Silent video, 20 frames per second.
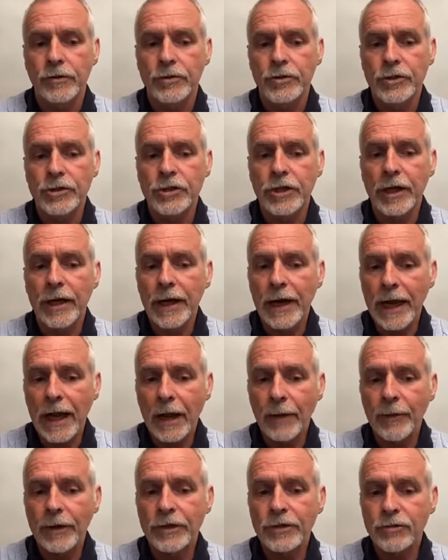just
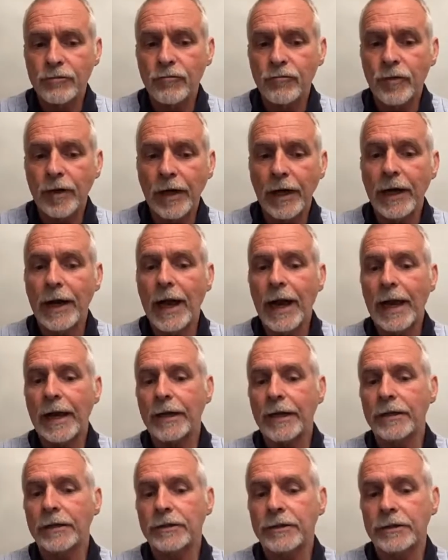allow it to
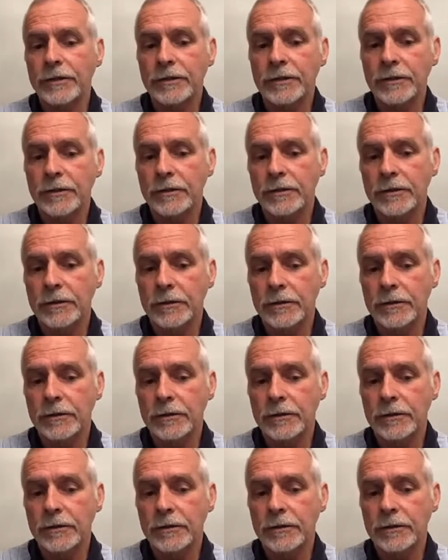relax